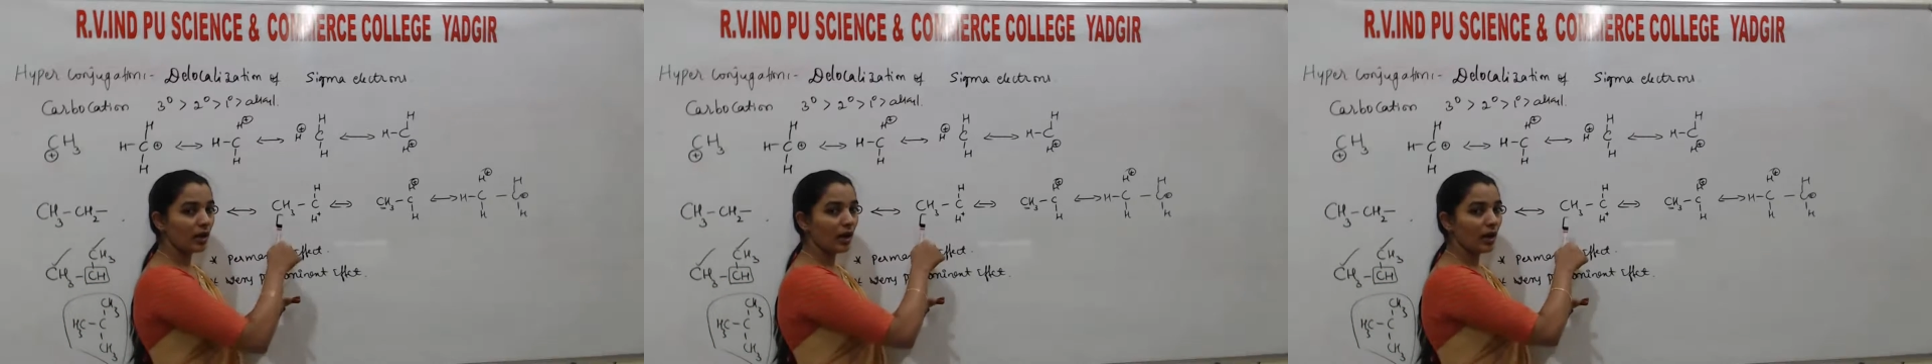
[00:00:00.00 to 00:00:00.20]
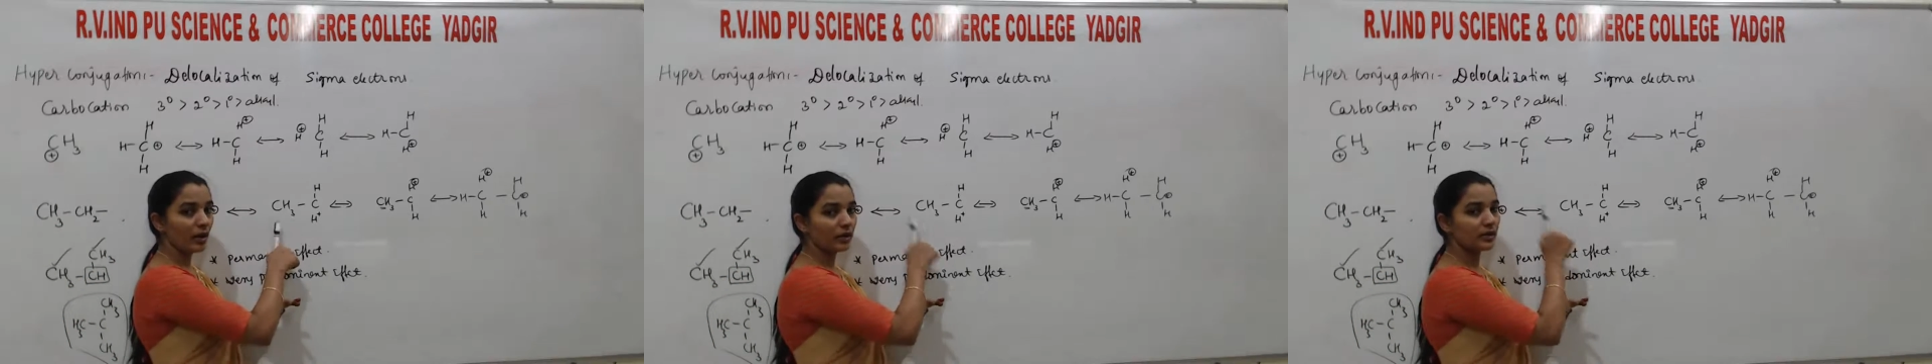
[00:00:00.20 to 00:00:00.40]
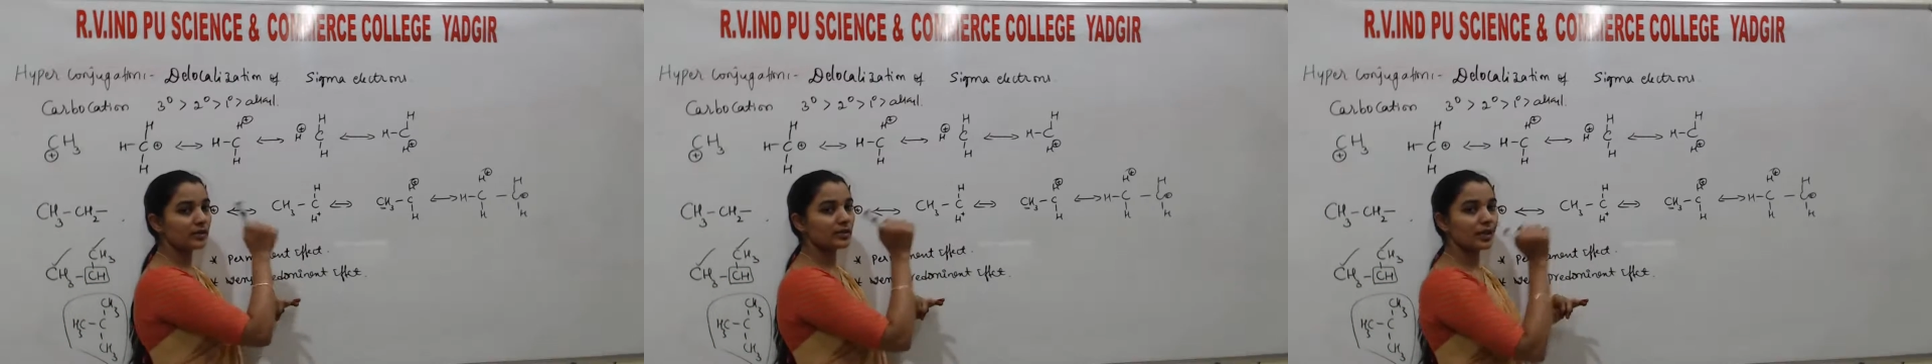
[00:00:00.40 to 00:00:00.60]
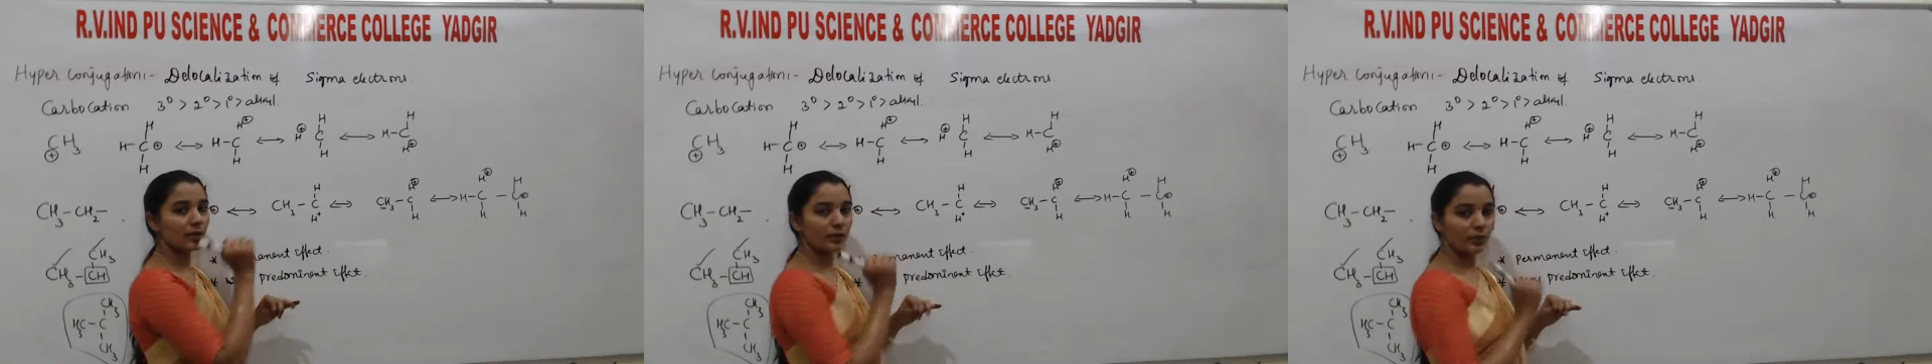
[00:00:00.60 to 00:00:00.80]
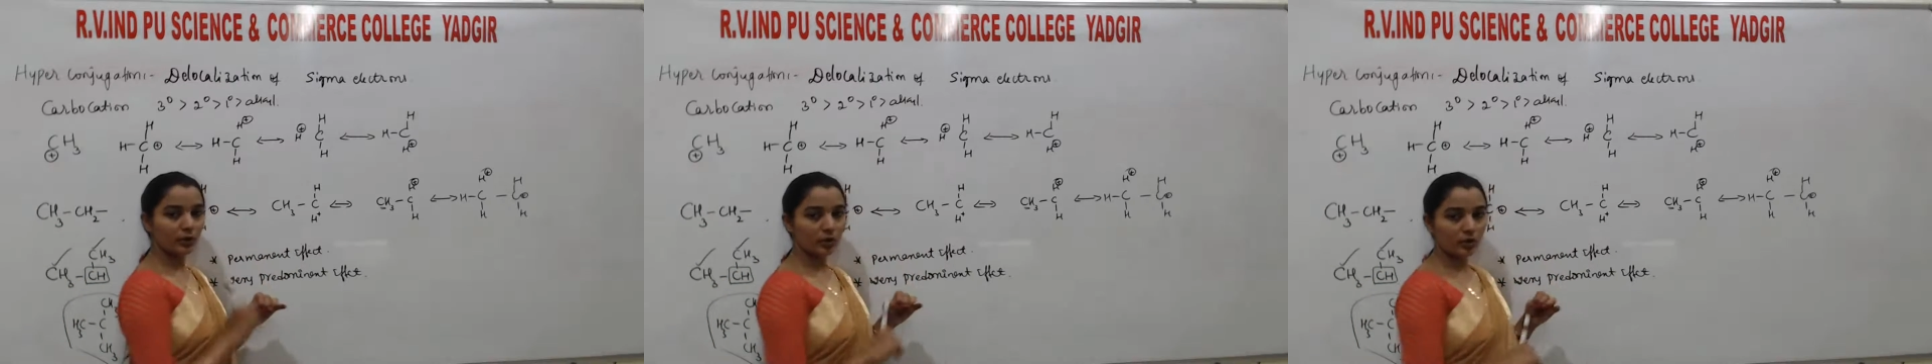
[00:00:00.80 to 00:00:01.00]
and this
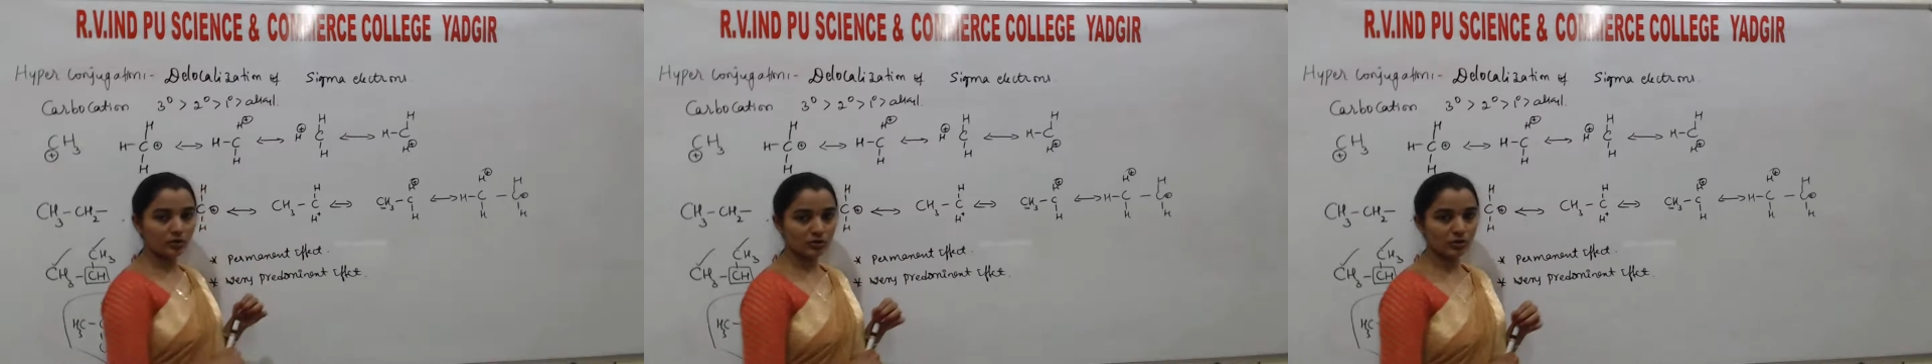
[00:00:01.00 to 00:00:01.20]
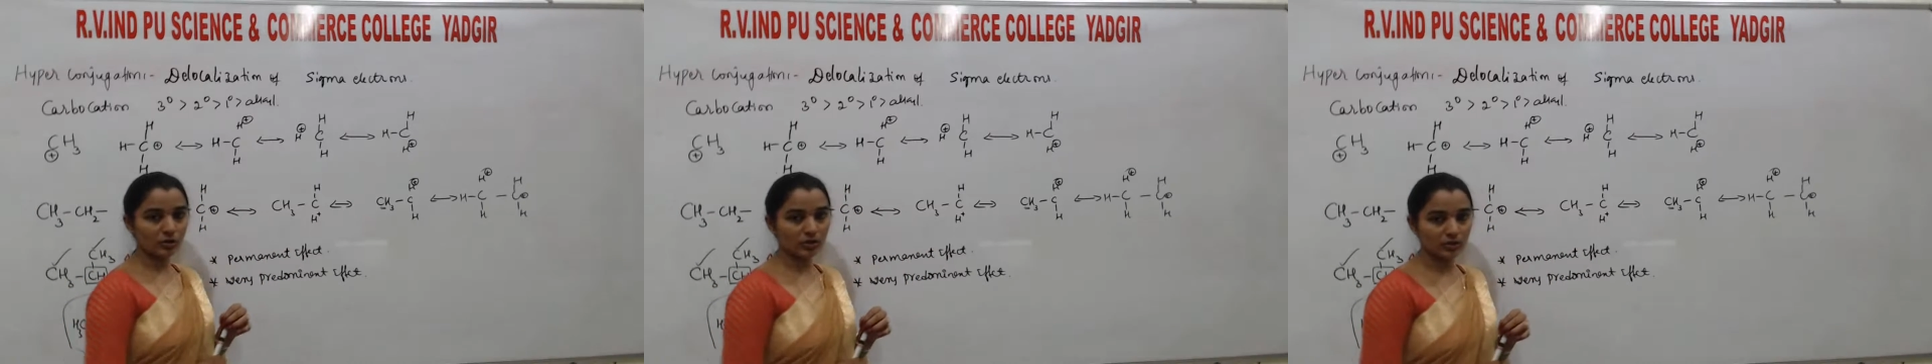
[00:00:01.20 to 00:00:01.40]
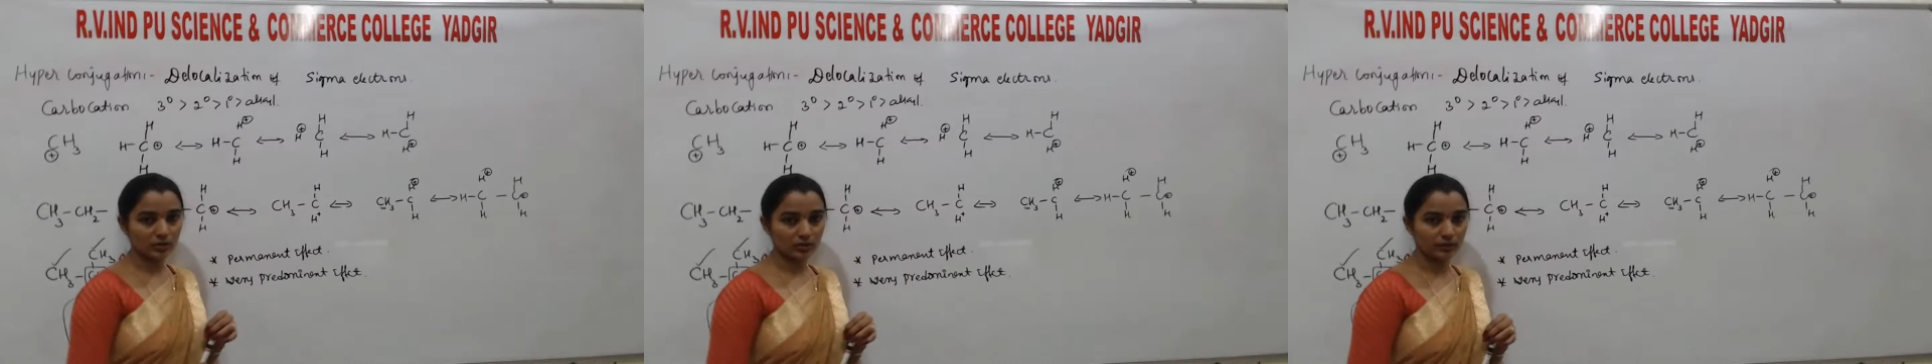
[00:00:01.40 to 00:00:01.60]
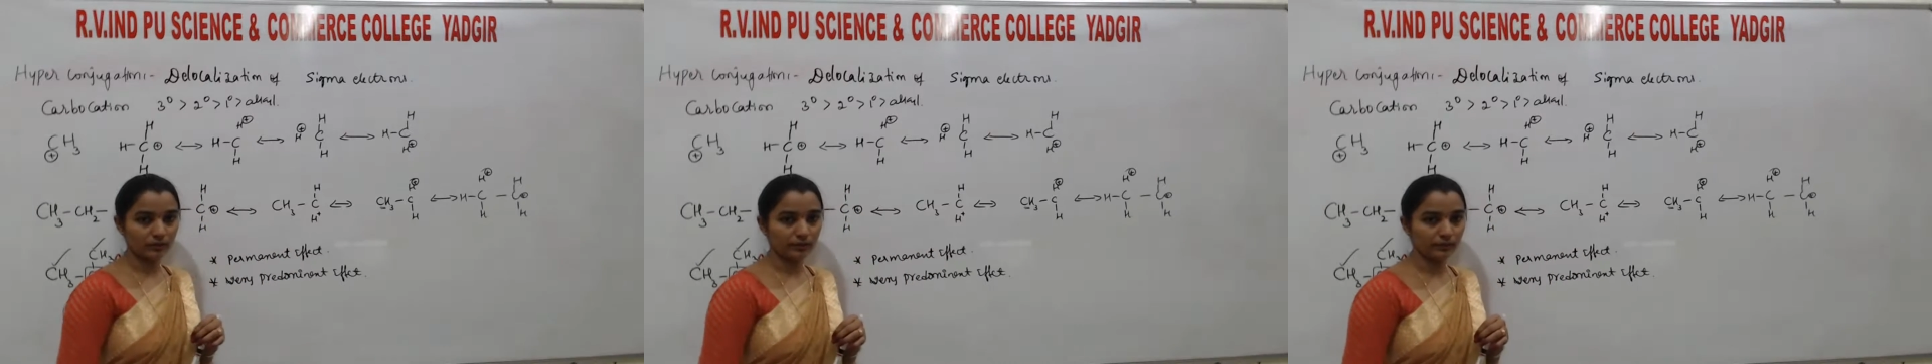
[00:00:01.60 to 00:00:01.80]
hyperconjugation.